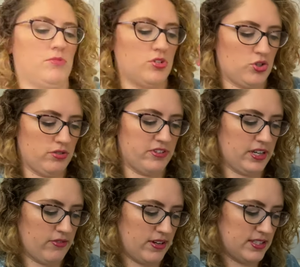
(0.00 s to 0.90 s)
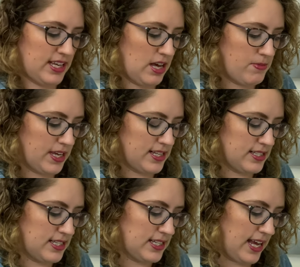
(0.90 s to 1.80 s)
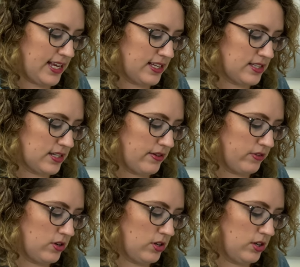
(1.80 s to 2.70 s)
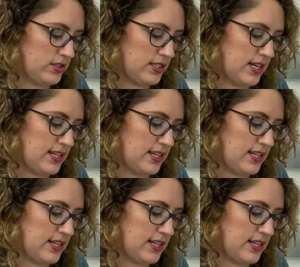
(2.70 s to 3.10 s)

I'm not sure if I'll get around to hemming it today because I've got lots that I